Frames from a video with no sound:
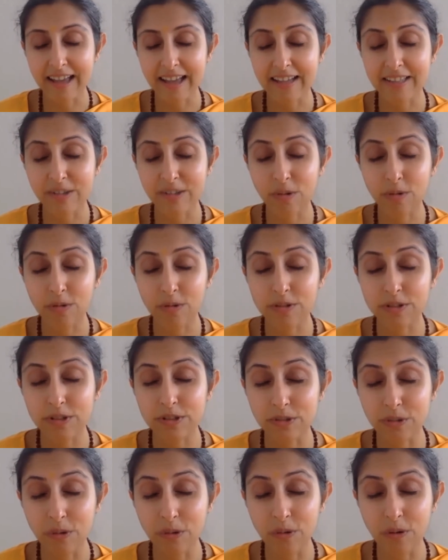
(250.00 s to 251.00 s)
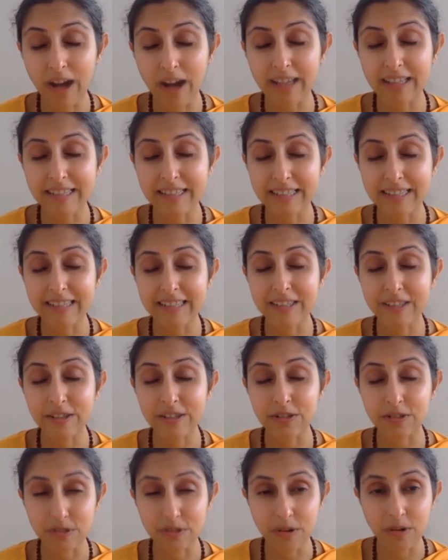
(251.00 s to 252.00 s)
don't know. I
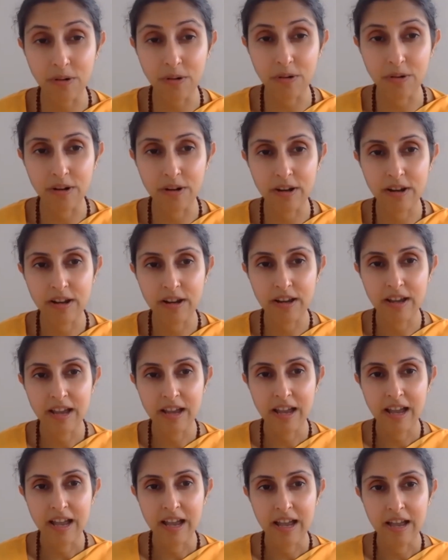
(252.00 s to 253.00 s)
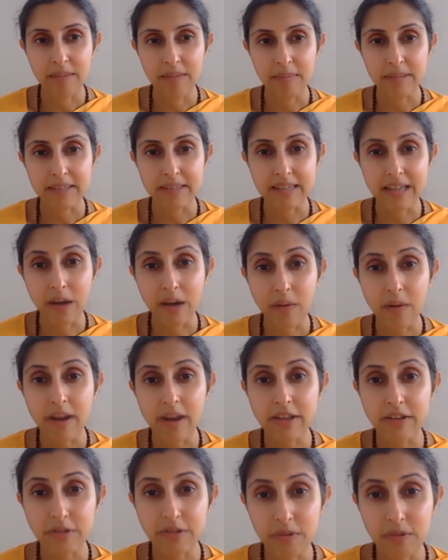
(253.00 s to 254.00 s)
didn't know. But now I
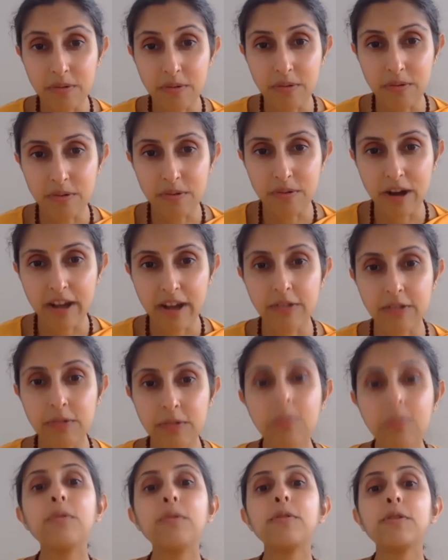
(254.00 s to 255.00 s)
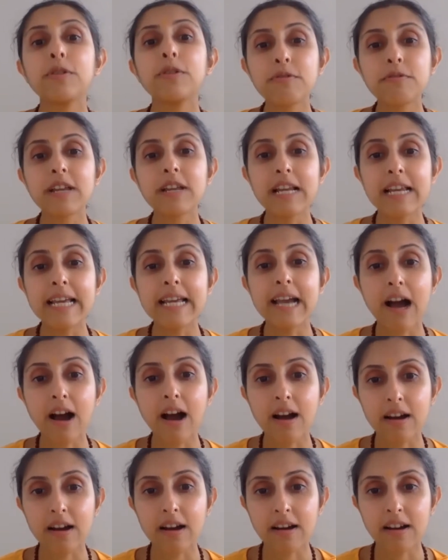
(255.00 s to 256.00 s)
know. I know who you really
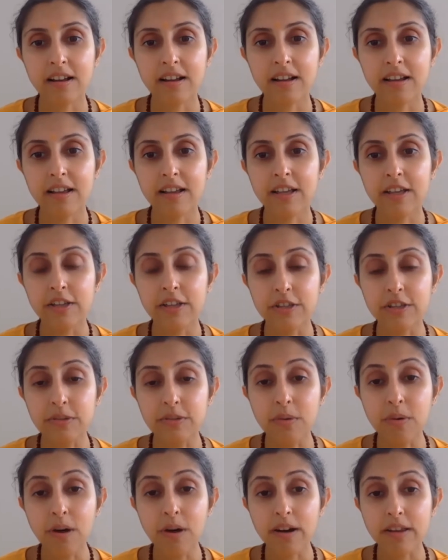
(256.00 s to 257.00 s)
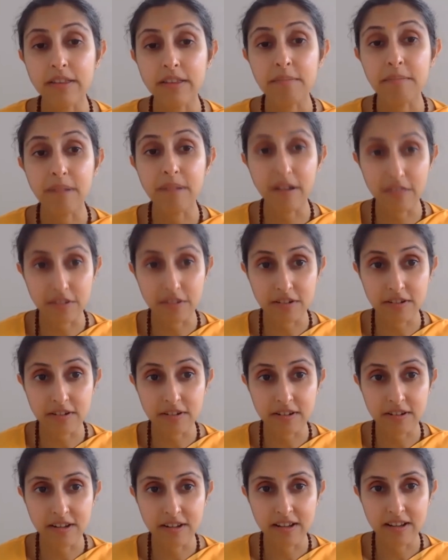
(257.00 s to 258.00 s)
are. You are the mother.
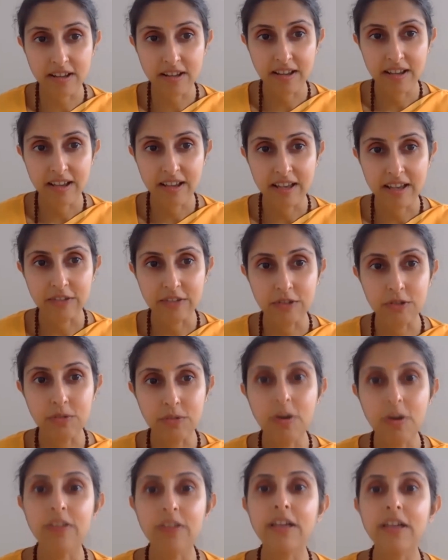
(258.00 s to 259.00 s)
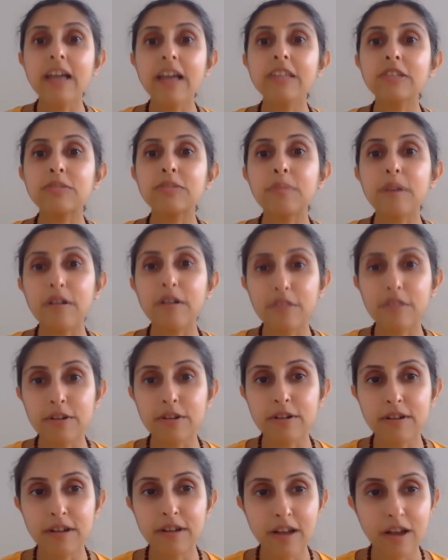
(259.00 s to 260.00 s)
And you are that mother
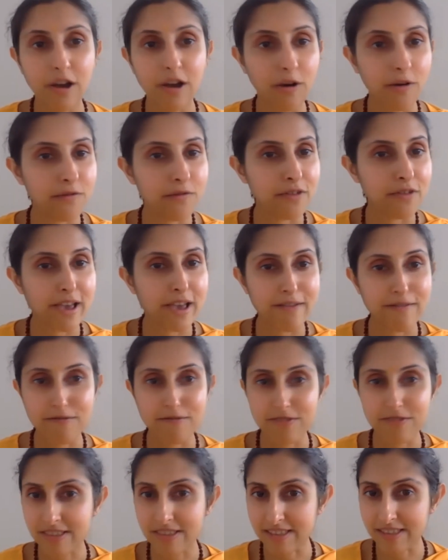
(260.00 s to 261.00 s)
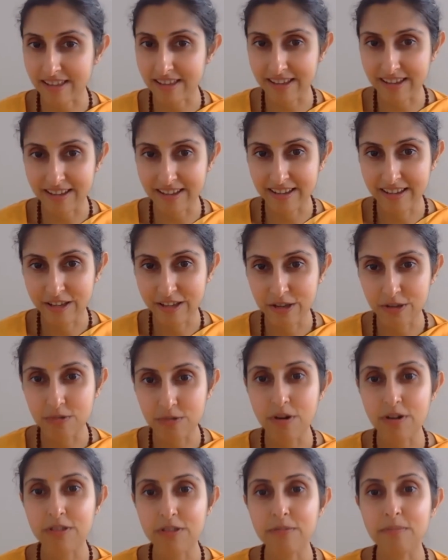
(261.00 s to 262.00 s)
of everything.
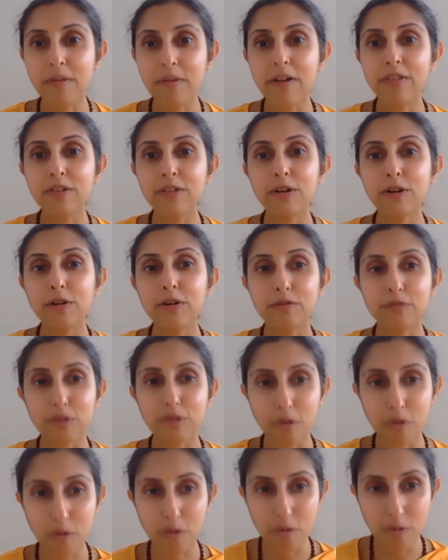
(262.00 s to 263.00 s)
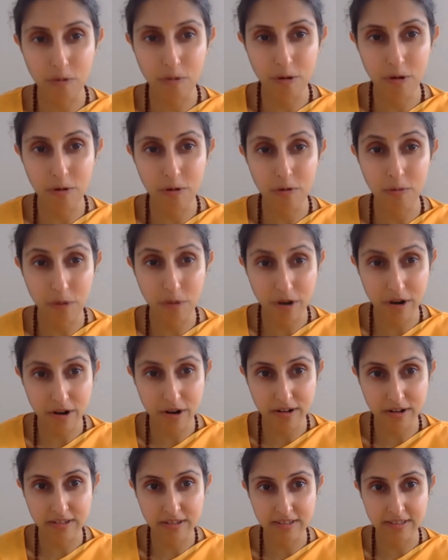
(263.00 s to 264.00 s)
You are the mother of the whole
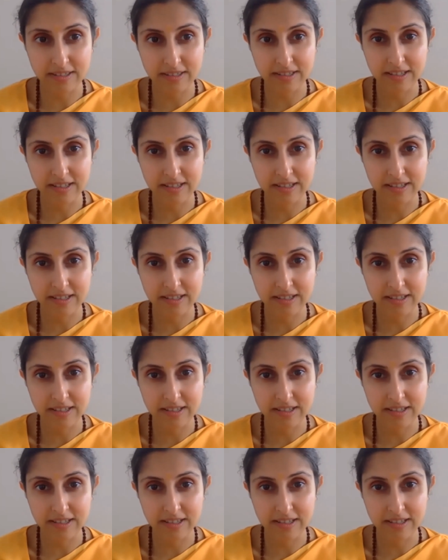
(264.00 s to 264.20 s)
world.